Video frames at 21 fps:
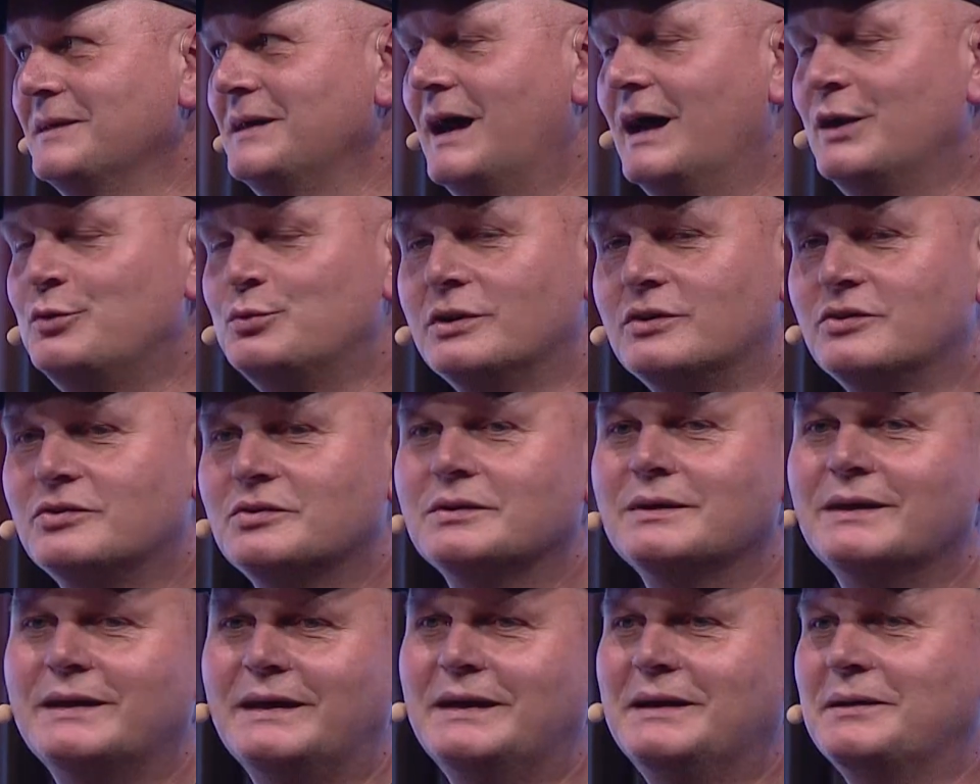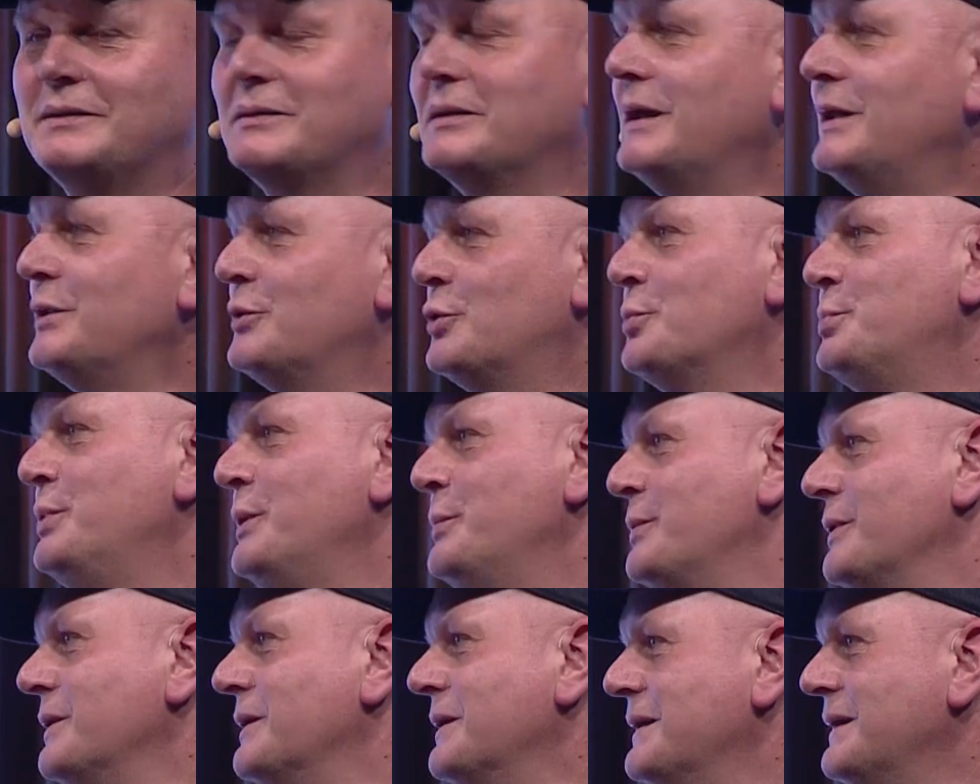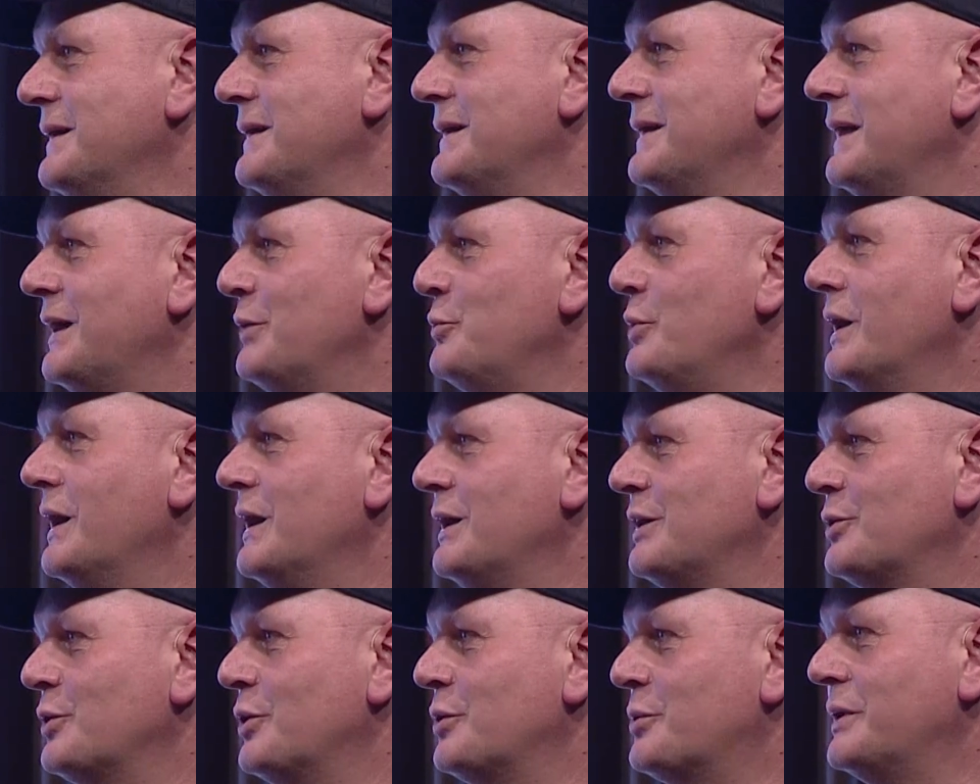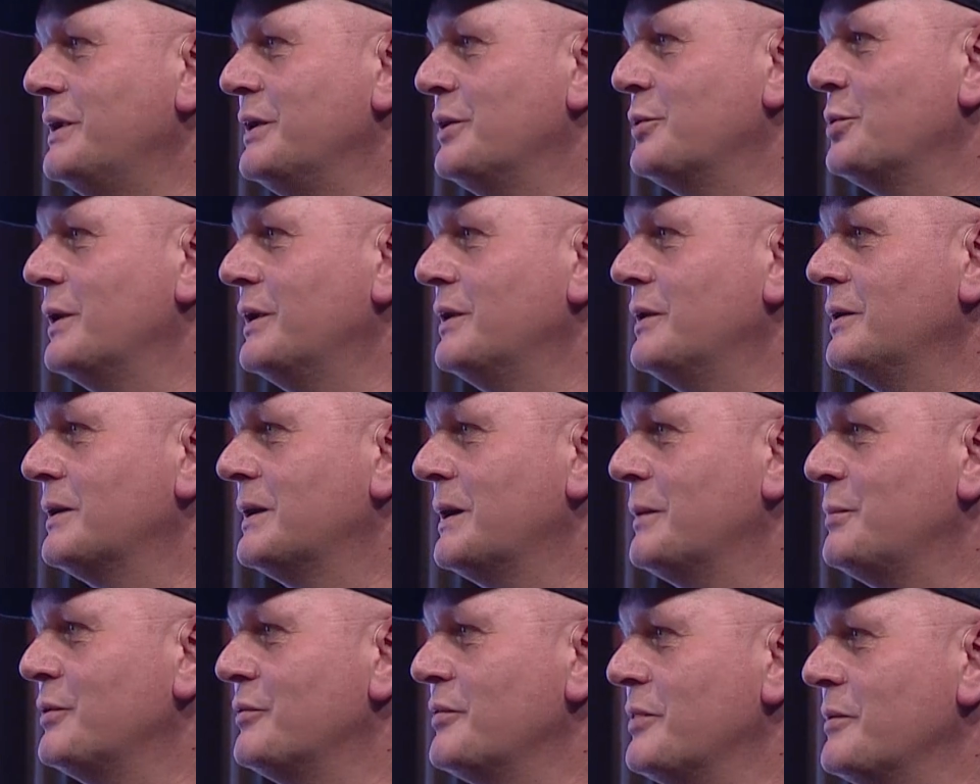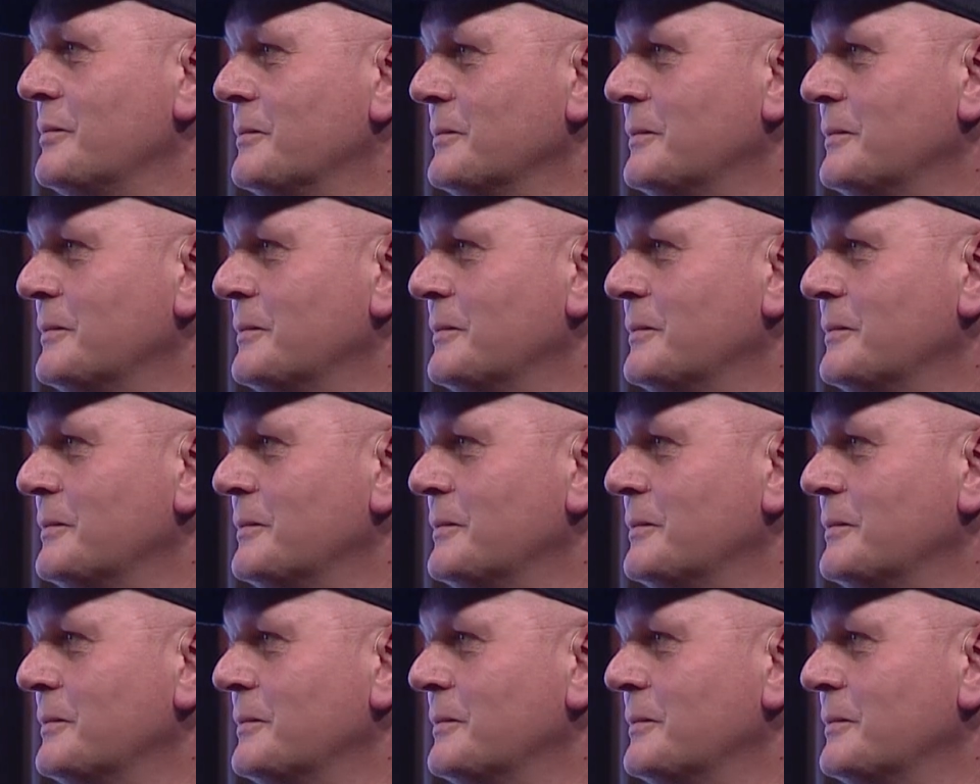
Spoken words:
Hundreds, and good people. And we had already quite a couple of them.